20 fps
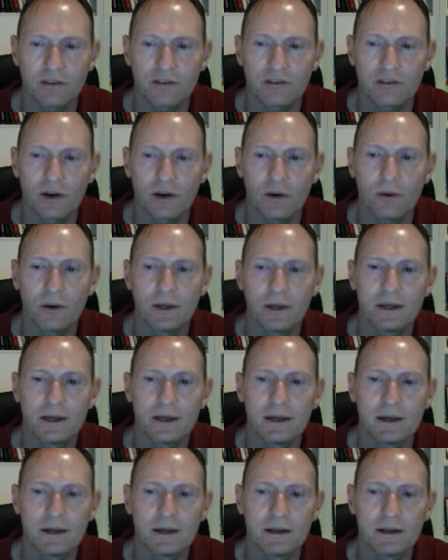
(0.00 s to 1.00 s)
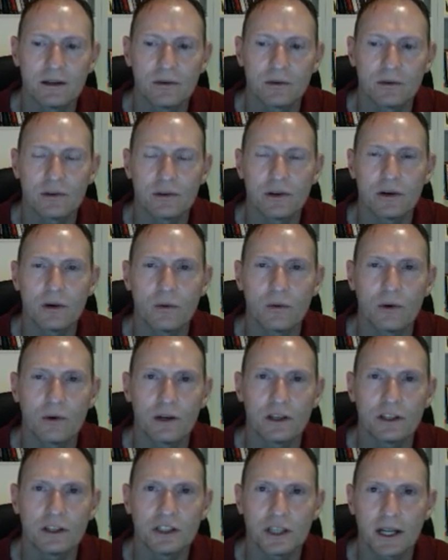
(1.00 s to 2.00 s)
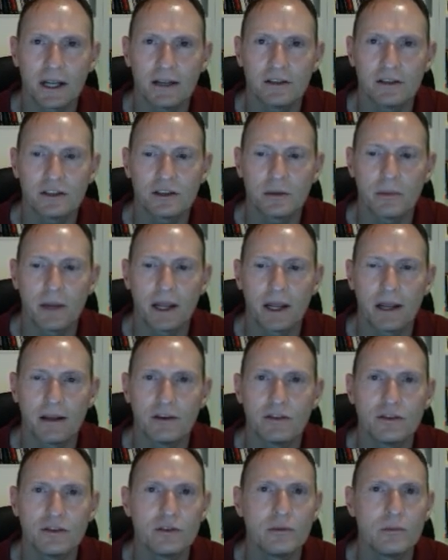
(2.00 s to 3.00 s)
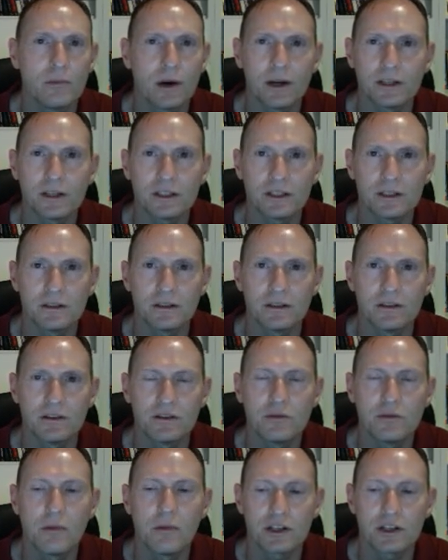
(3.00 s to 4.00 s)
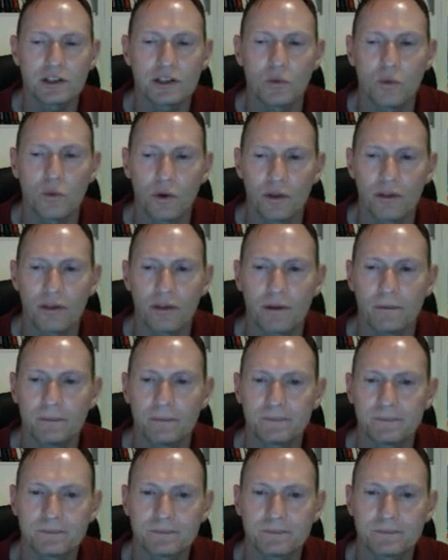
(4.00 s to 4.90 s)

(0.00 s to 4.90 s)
So you really don't want to change demand too much and do much with it.